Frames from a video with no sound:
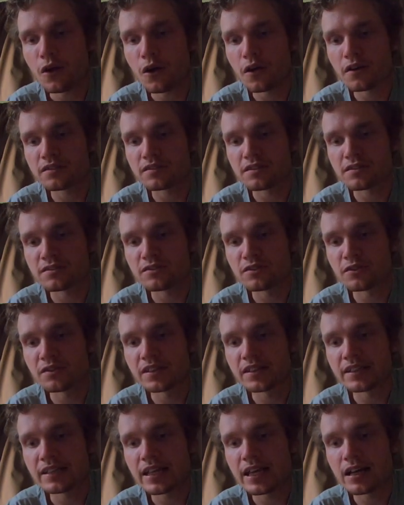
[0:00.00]

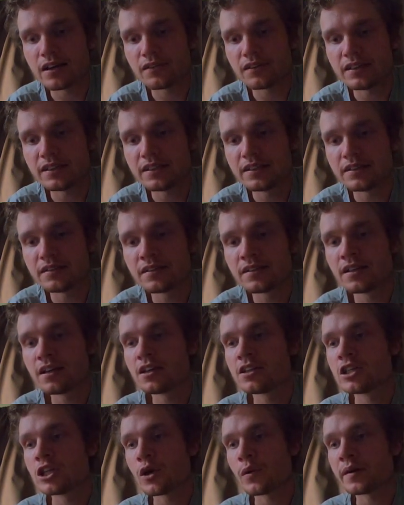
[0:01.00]
Osasuna are in
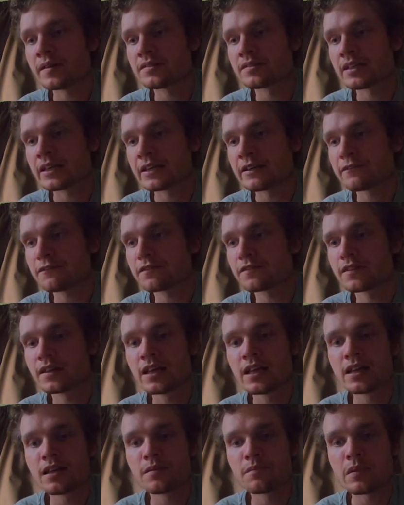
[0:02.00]
19th,
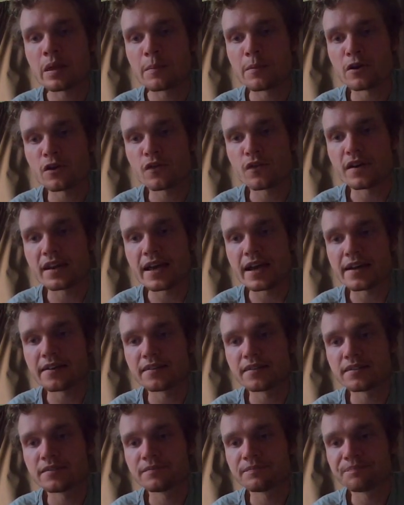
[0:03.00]
meanwhile
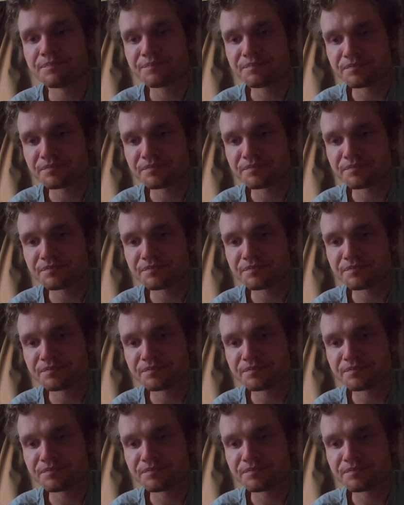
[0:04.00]
Granada